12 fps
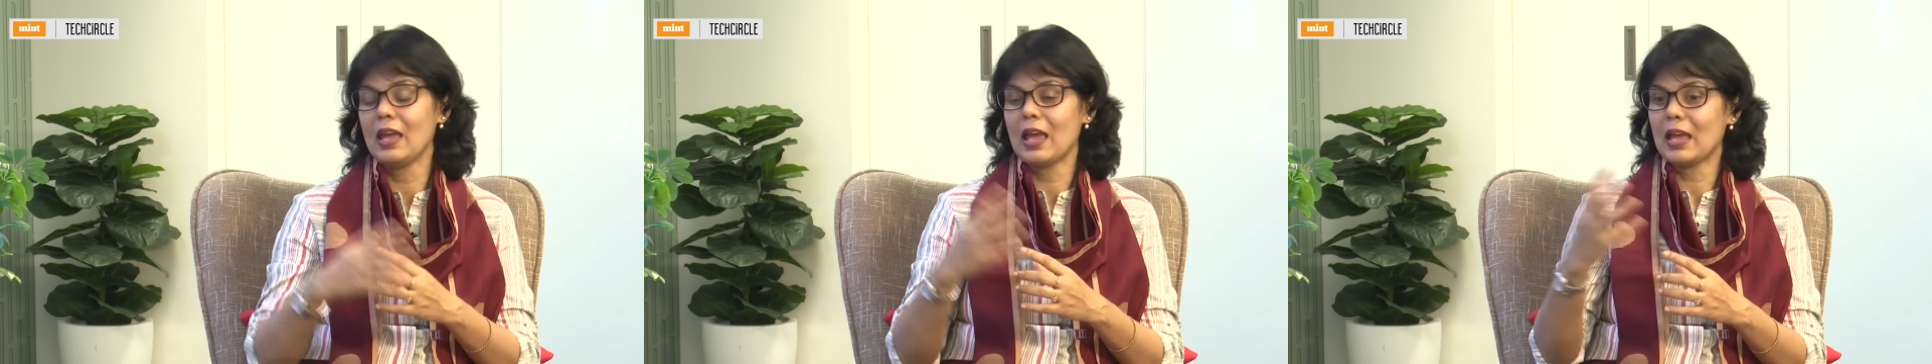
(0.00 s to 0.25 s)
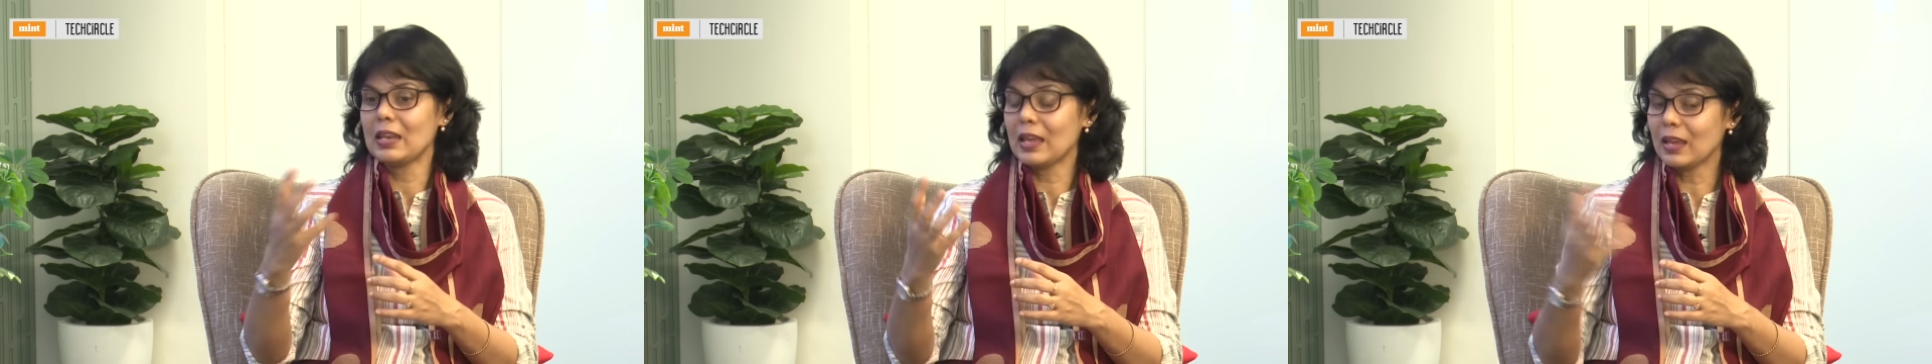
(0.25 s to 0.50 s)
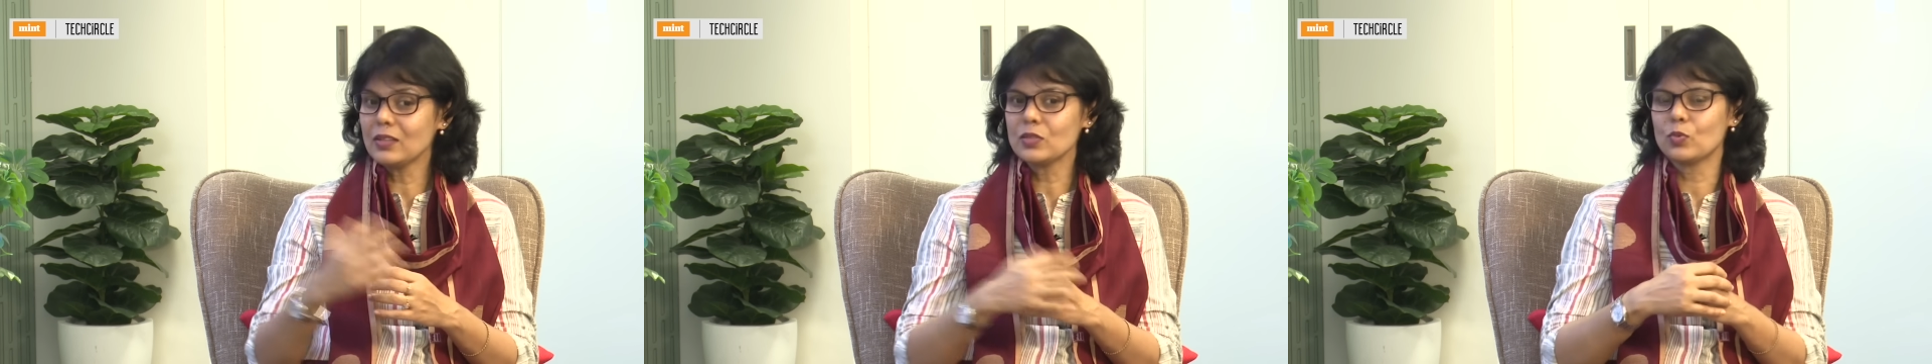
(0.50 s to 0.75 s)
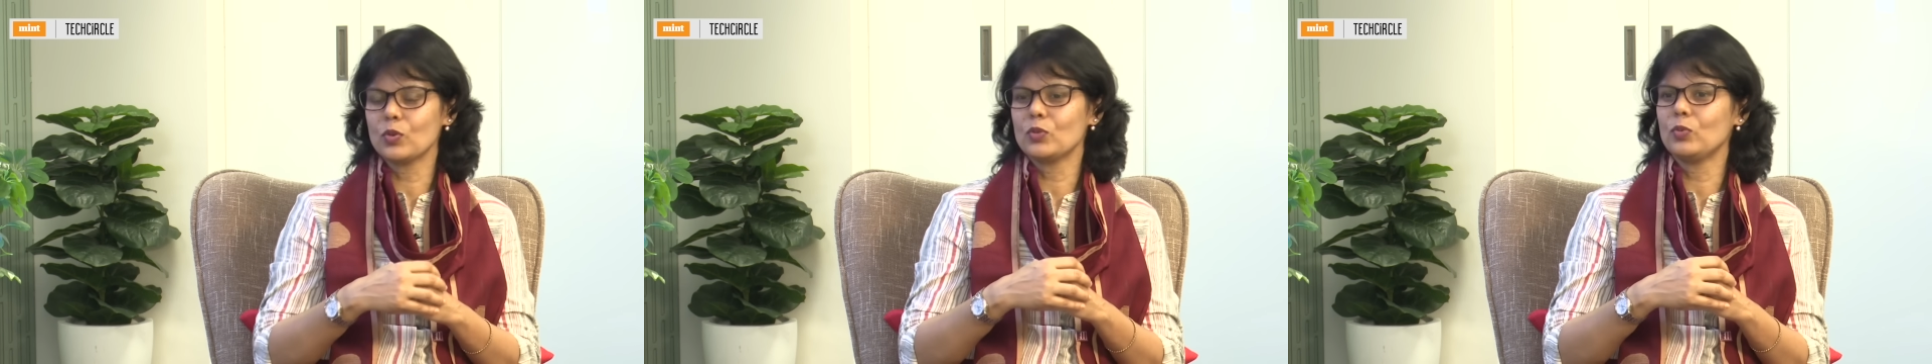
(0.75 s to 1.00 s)
And
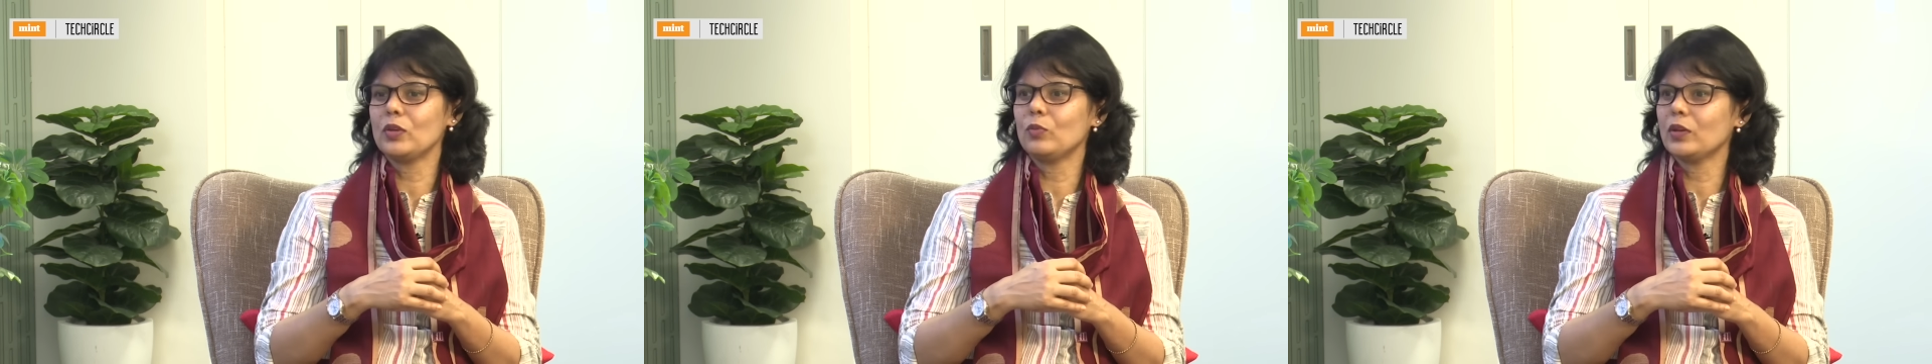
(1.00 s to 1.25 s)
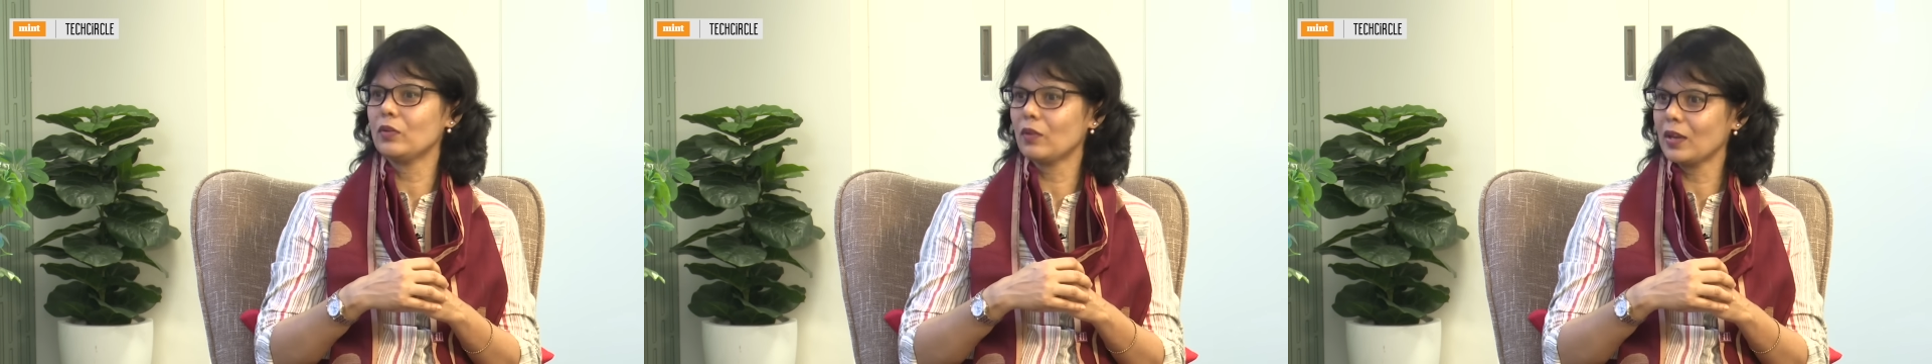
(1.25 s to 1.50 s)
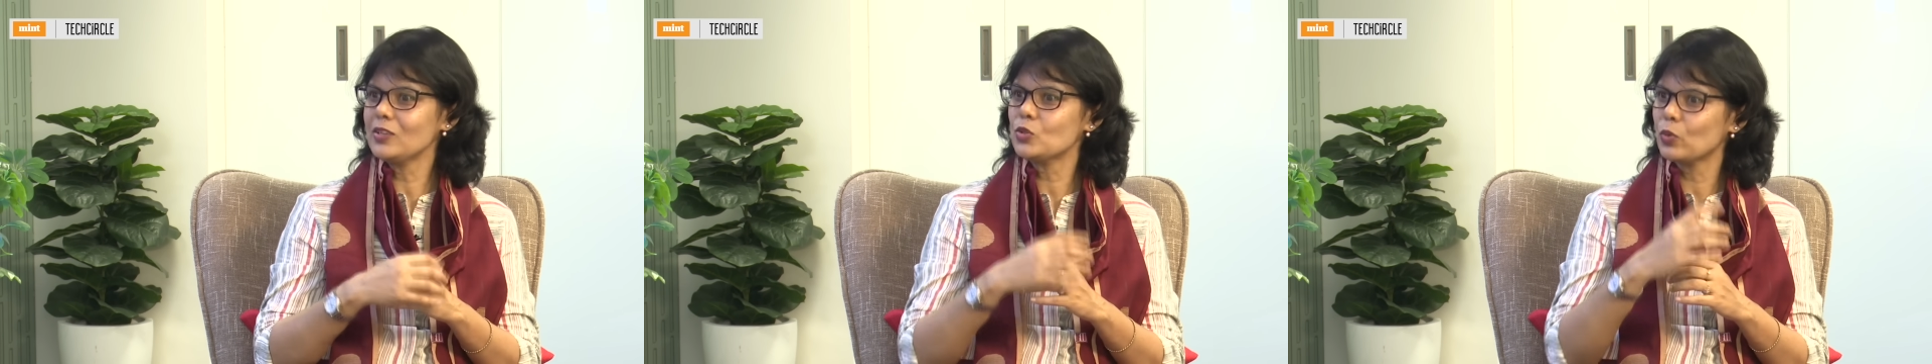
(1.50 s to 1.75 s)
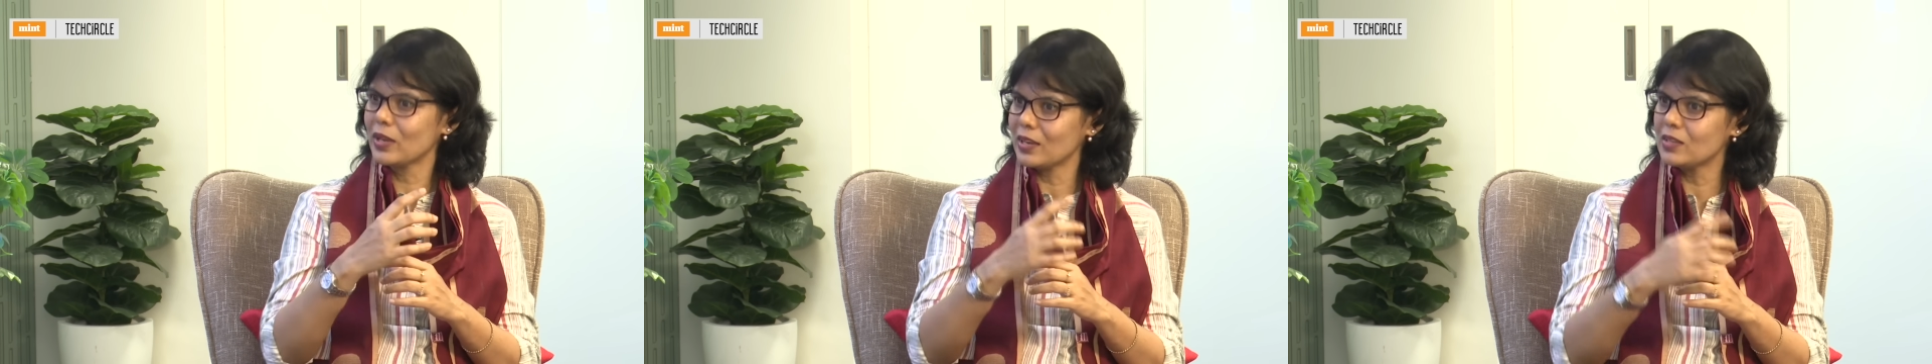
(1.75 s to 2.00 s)
hence, what we were trying
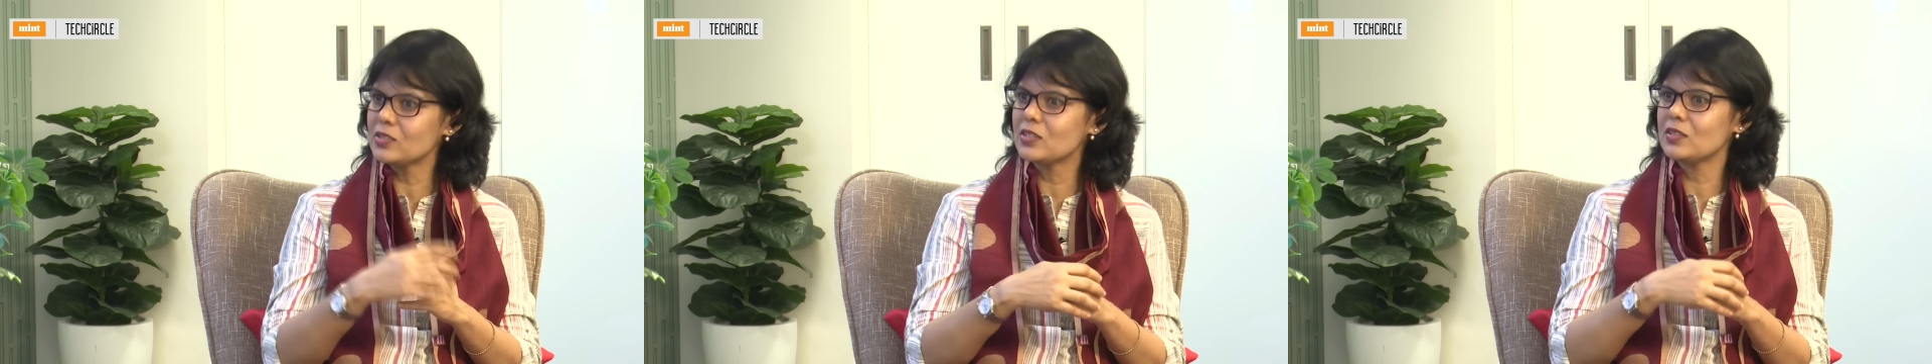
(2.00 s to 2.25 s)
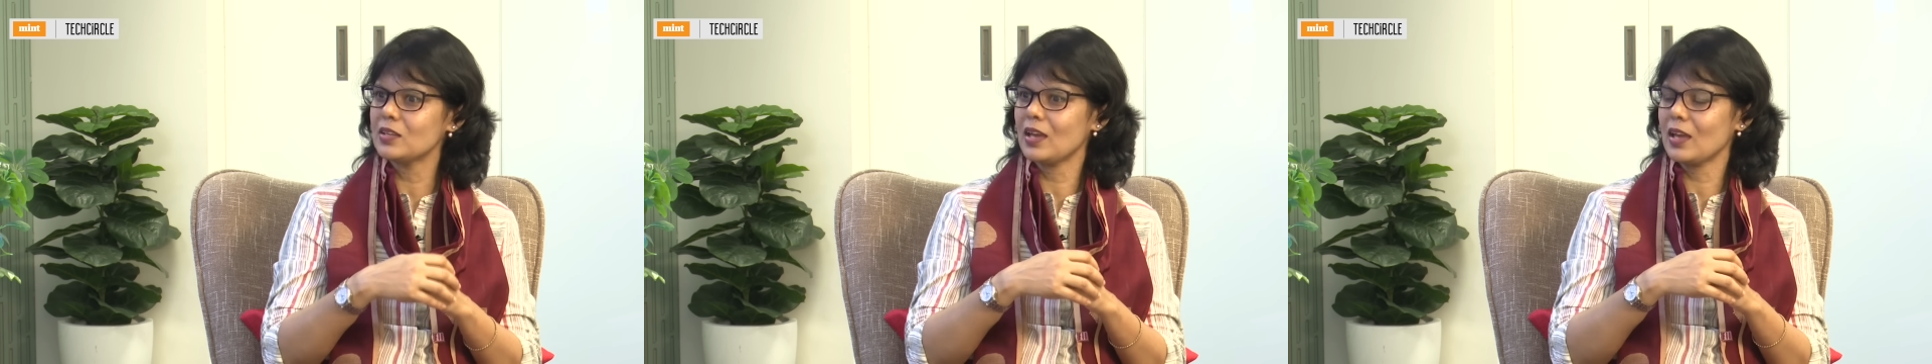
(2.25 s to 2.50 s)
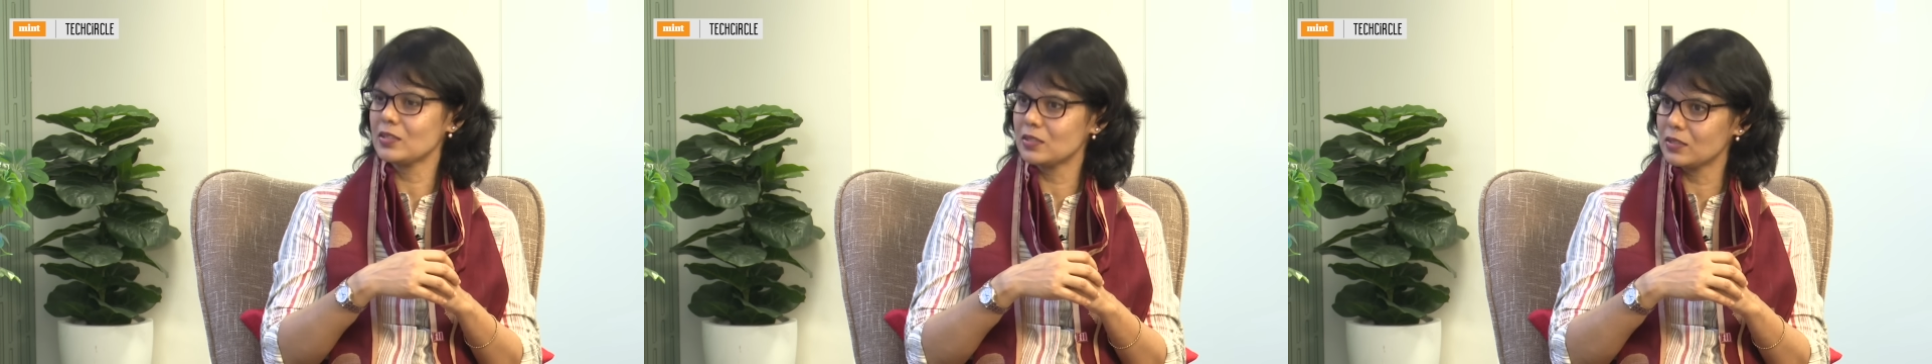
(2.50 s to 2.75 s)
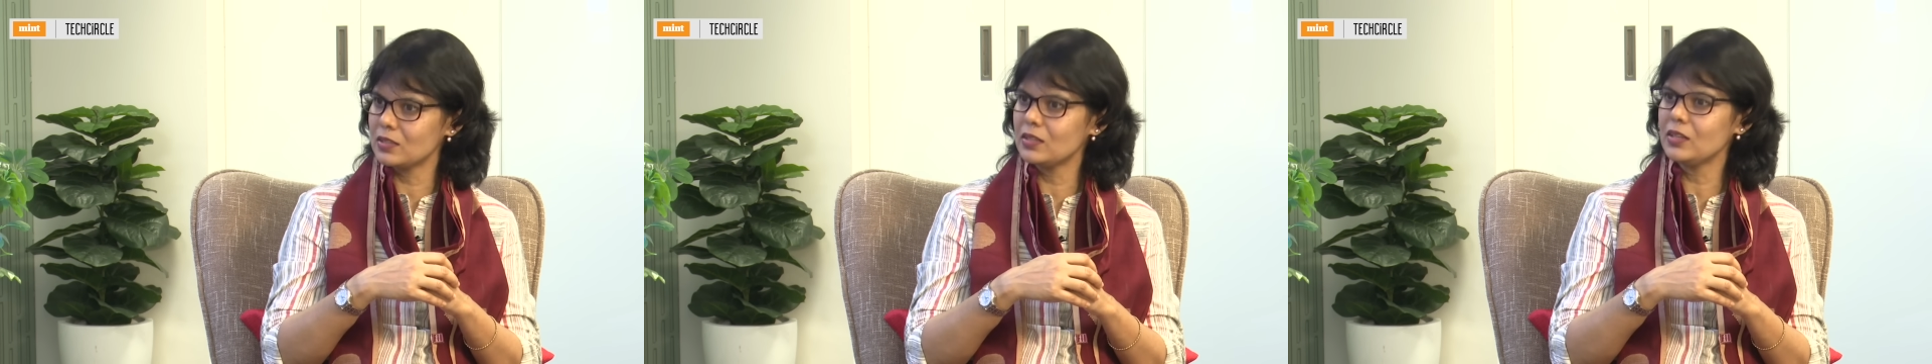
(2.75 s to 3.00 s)
to hint
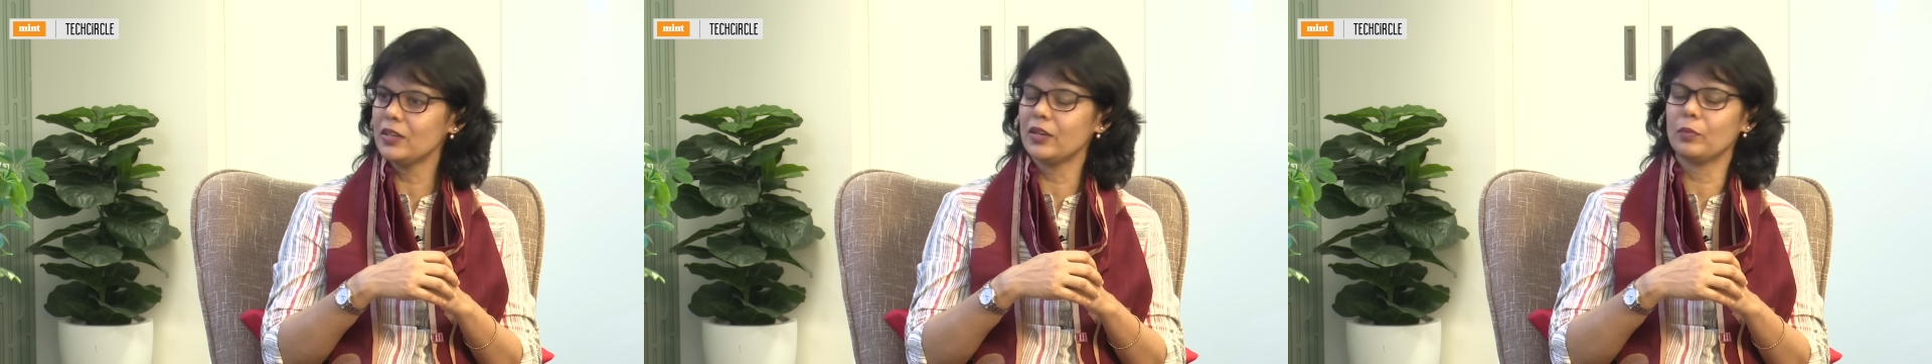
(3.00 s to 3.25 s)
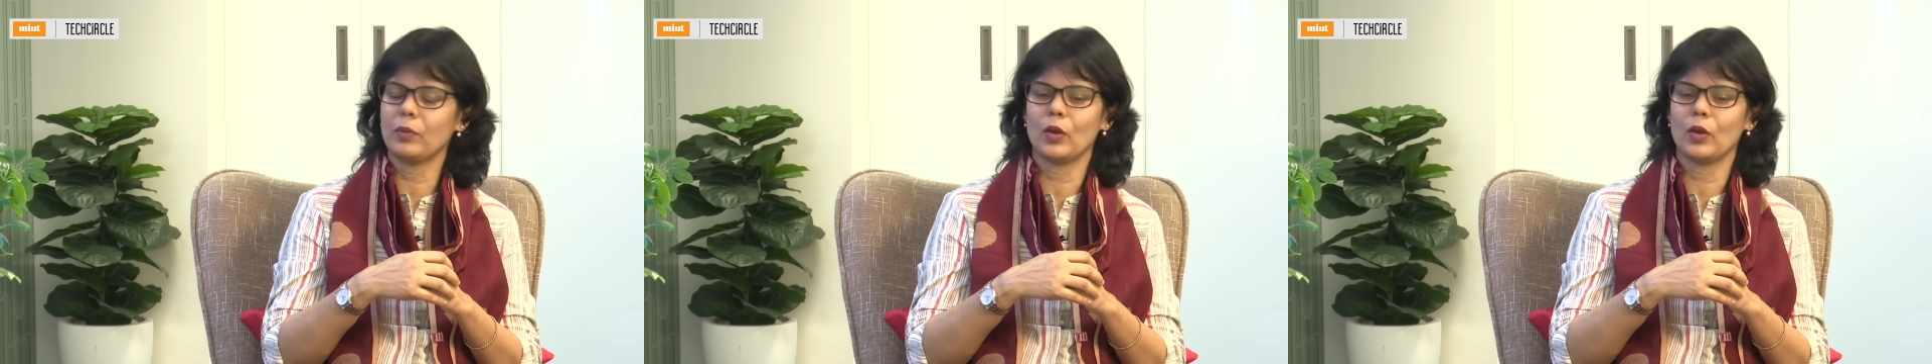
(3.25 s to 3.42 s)
at earlier,